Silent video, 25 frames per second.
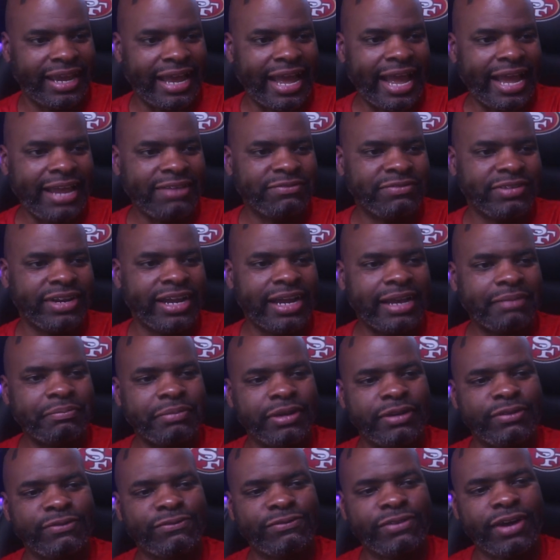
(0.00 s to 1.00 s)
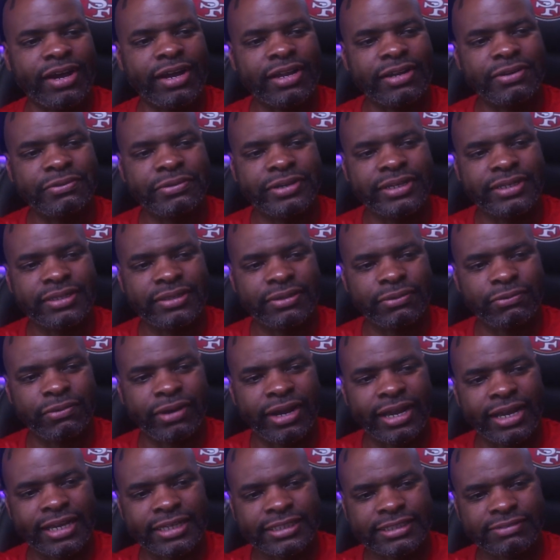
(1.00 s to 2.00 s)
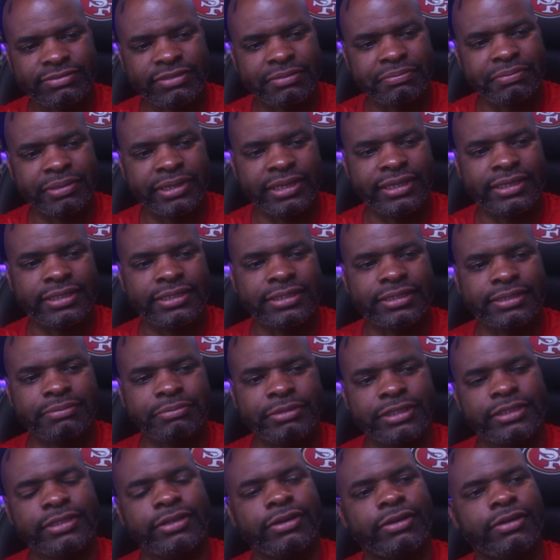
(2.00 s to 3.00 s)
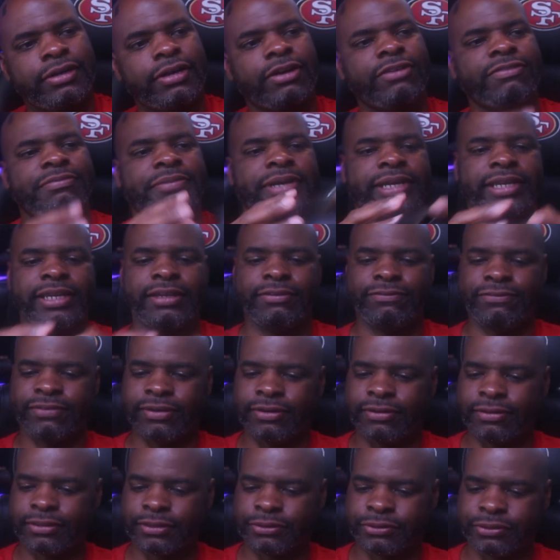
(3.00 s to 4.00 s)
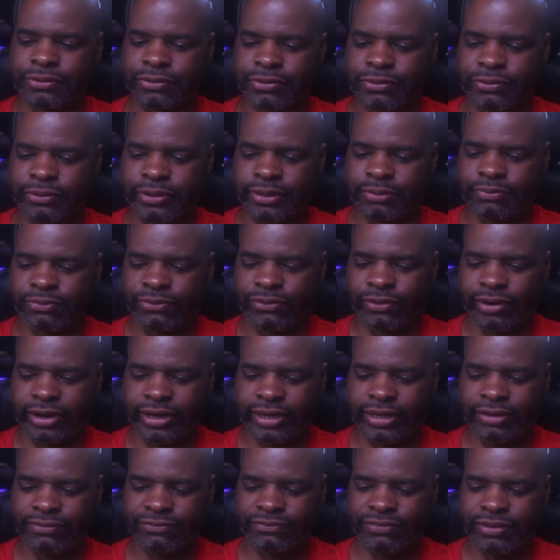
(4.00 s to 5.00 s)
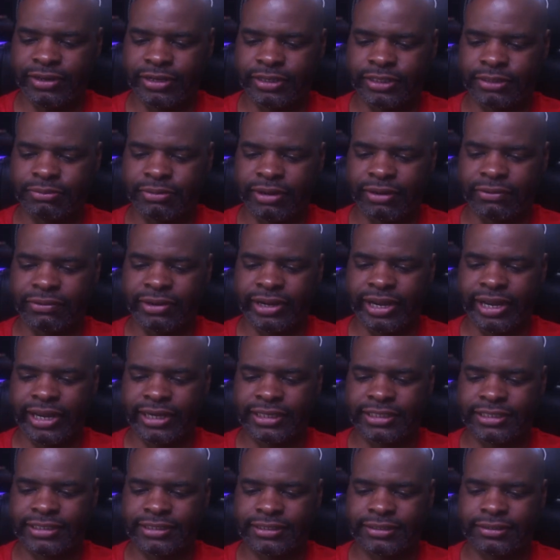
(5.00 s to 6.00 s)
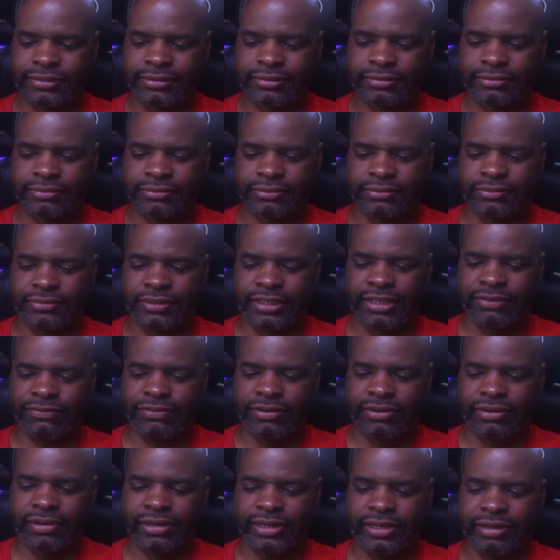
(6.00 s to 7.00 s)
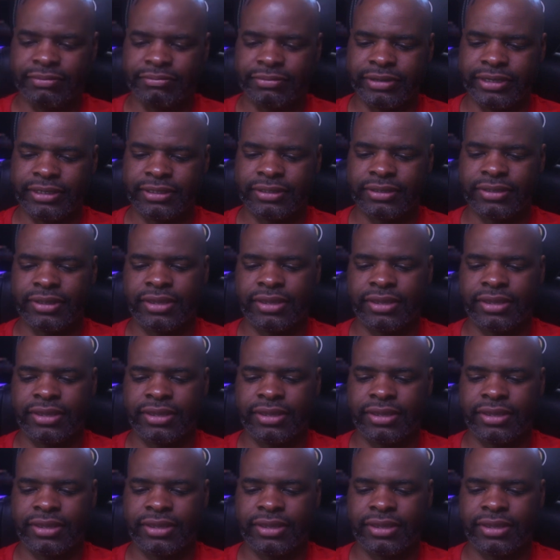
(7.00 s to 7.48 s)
I have not been following the Rise of the Beasts. Let me turn off my headphones real quick before I can finish my reaction. If it'll let me.